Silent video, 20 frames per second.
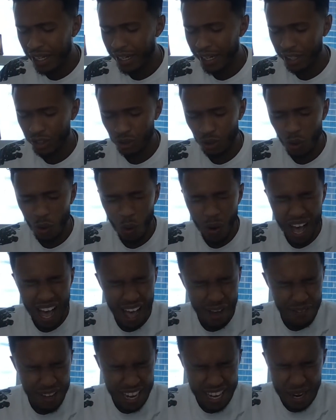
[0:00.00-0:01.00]
Let's go
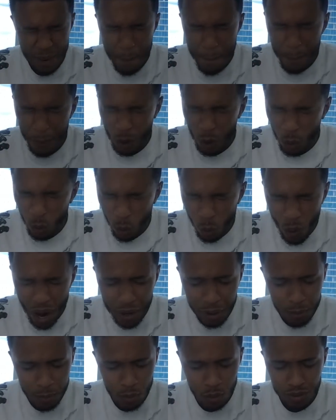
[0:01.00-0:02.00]
have an
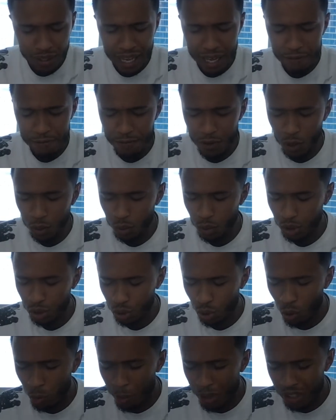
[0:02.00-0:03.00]
incredible day filled with
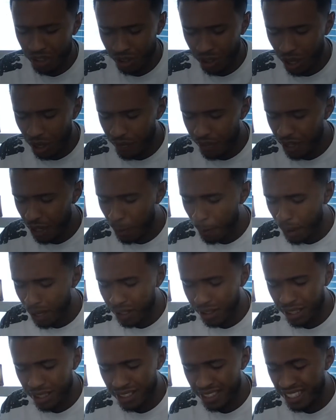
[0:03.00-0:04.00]
so much love and
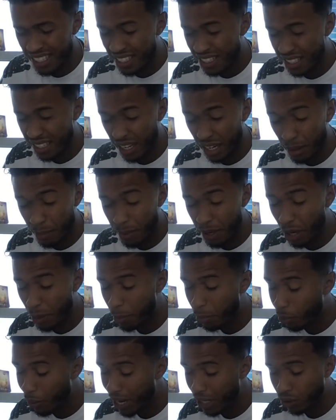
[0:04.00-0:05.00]
abundance. This is going to be a
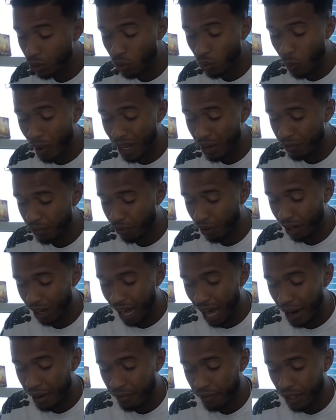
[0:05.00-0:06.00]
breakthrough week for a
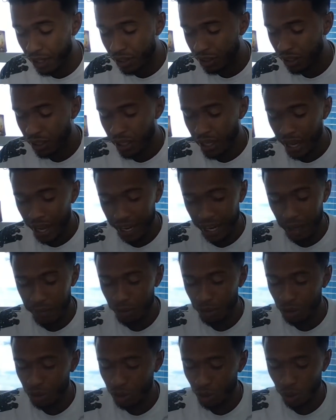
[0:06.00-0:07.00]
lot of us. And I'm
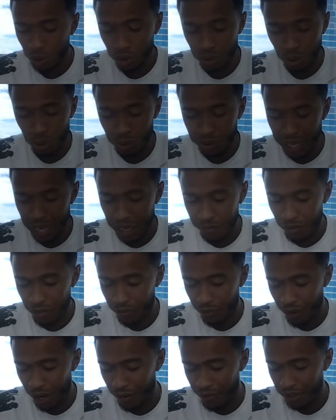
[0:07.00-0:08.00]
just so thankful
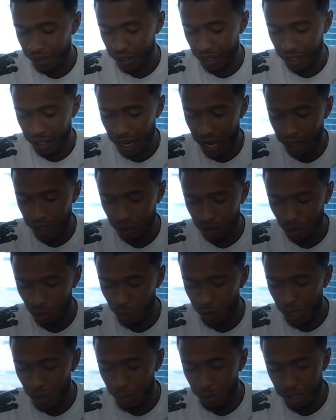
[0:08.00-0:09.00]
for everything, God. So
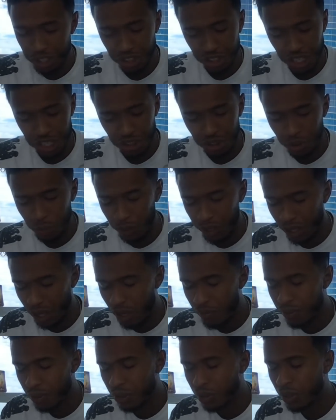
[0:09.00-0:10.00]
we appreciate you. We
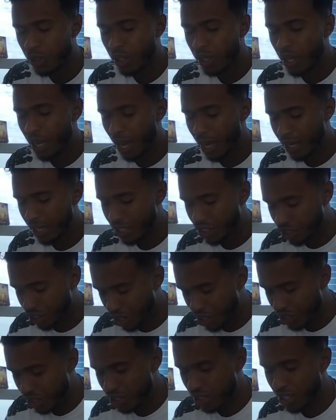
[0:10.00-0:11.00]
love you. And in
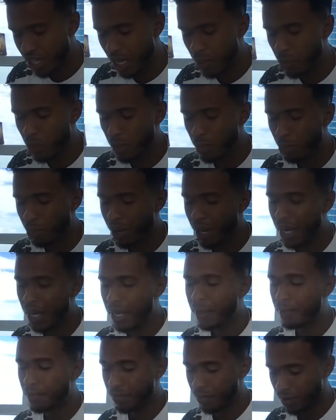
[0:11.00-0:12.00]
Jesus' name we
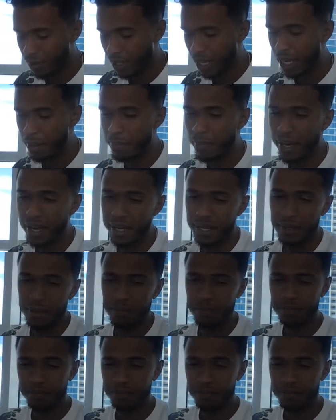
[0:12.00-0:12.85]
pray. Amen.